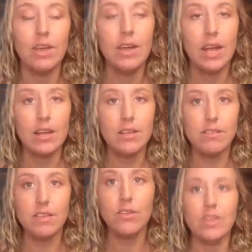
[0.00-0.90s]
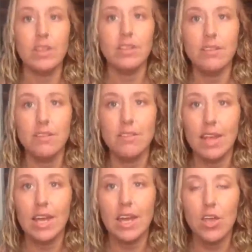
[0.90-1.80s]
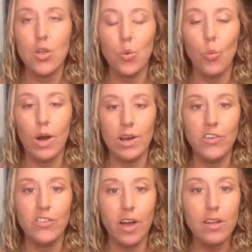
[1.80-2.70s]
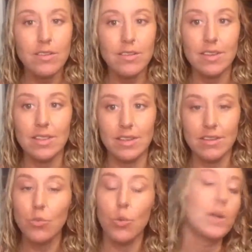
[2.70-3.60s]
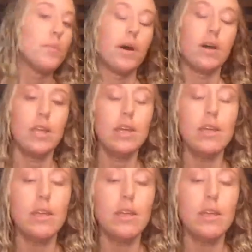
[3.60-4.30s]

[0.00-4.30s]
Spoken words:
And considering that this is like your one shot in this one body,